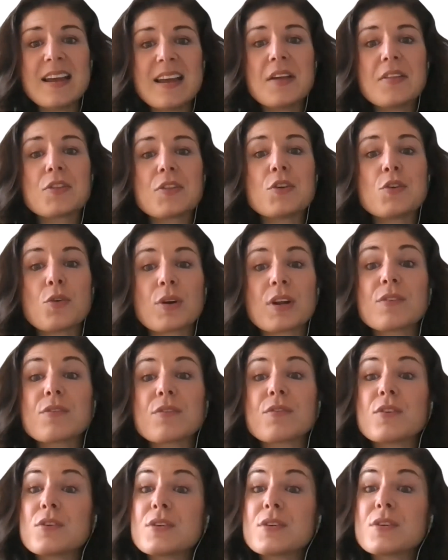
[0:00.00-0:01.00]
the Nordic
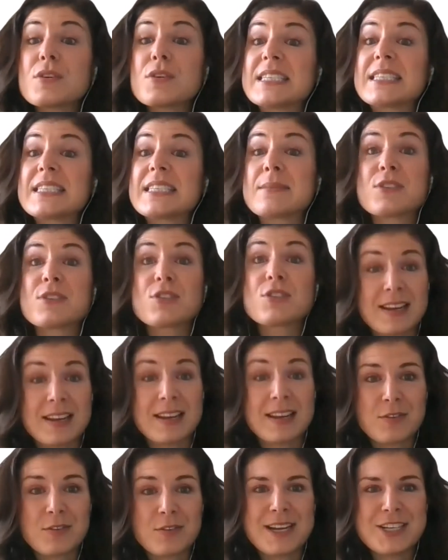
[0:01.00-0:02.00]
Food Systems
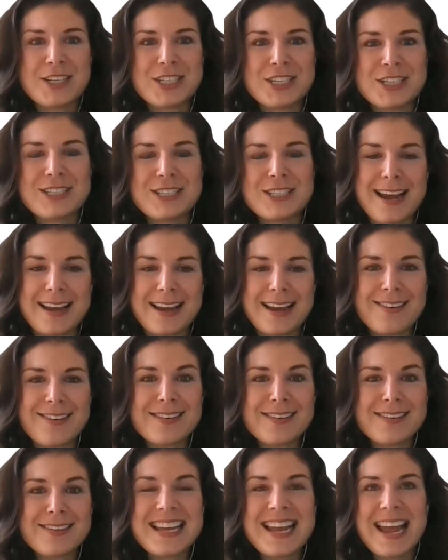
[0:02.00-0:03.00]
Transformation
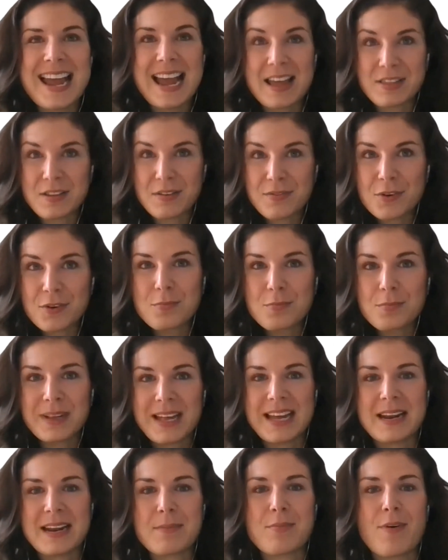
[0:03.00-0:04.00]
Dialogues, and the Food
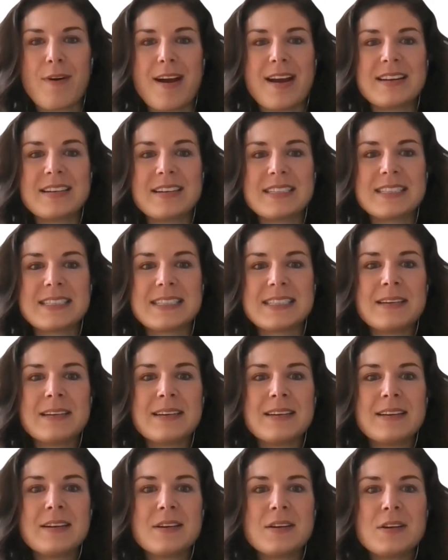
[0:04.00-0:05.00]
Planet Prize.
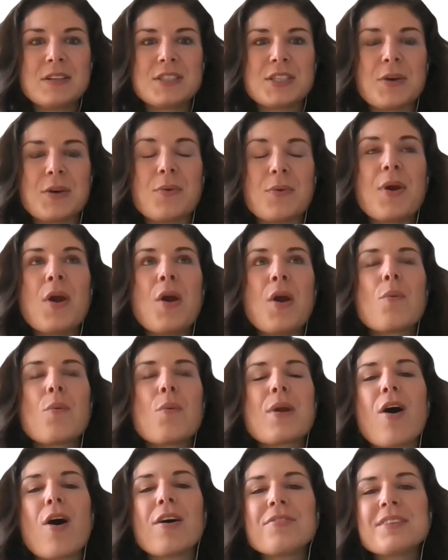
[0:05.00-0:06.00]
So we
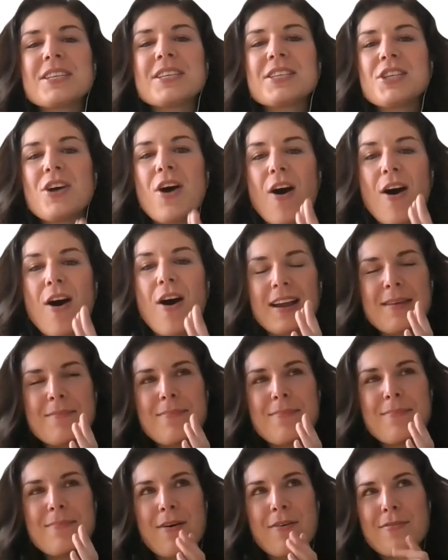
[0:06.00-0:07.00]
often talk
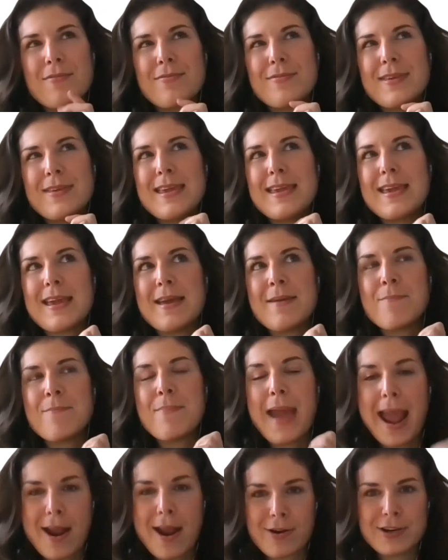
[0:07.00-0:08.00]
about the
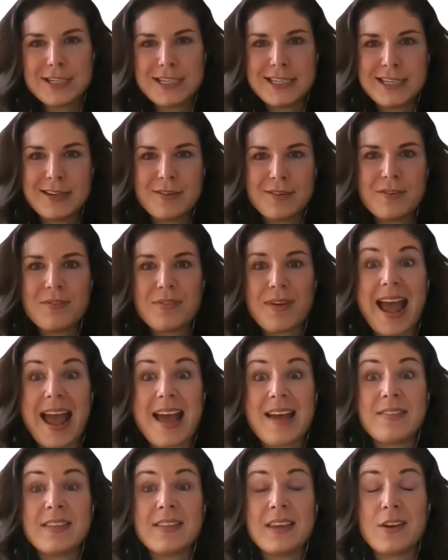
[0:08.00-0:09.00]
imperative
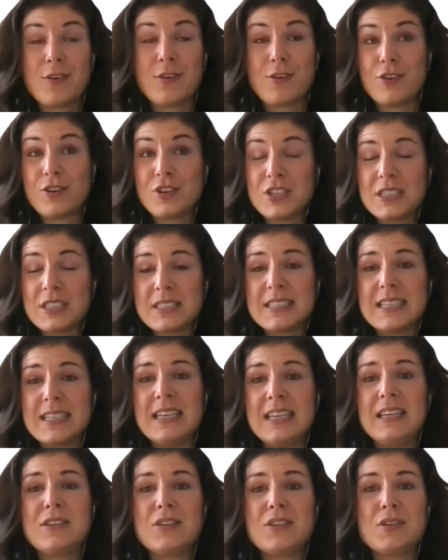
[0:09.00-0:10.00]
and the
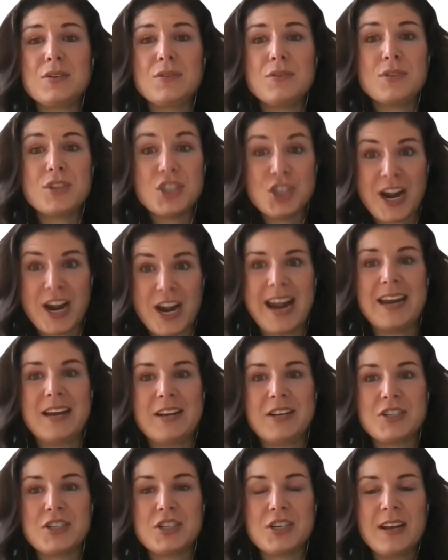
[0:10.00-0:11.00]
urgency to
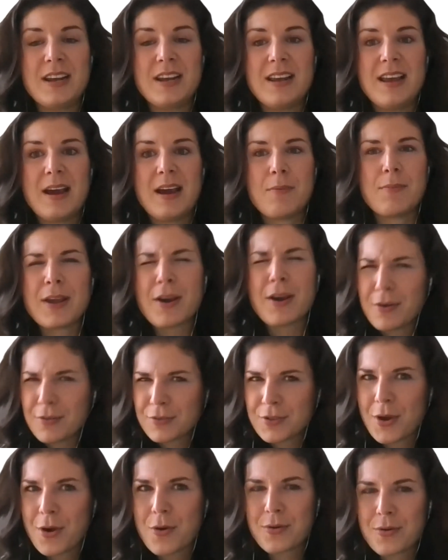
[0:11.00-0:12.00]
change. And we all
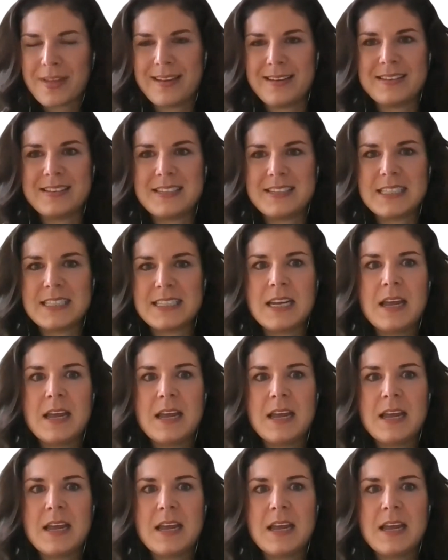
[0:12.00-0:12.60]
know this.